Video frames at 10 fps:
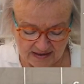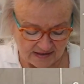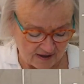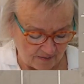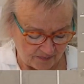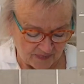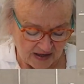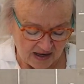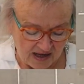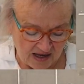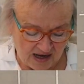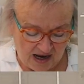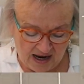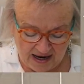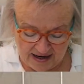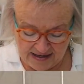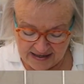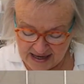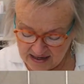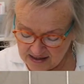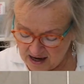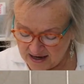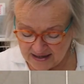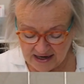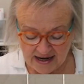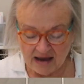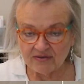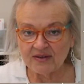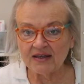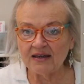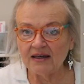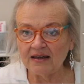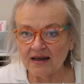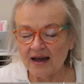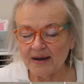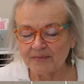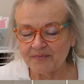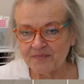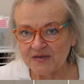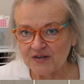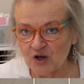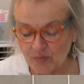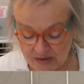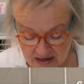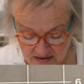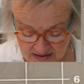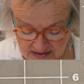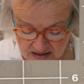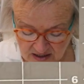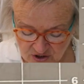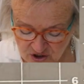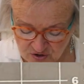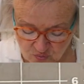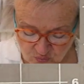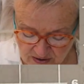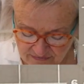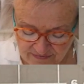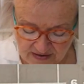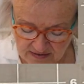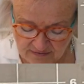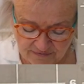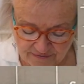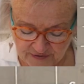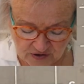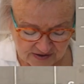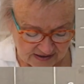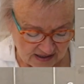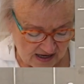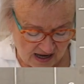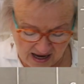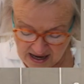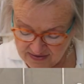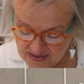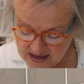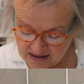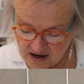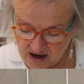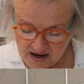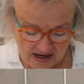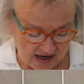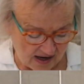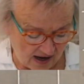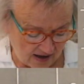So, and again, I cut out the topiaries just rough first, and then I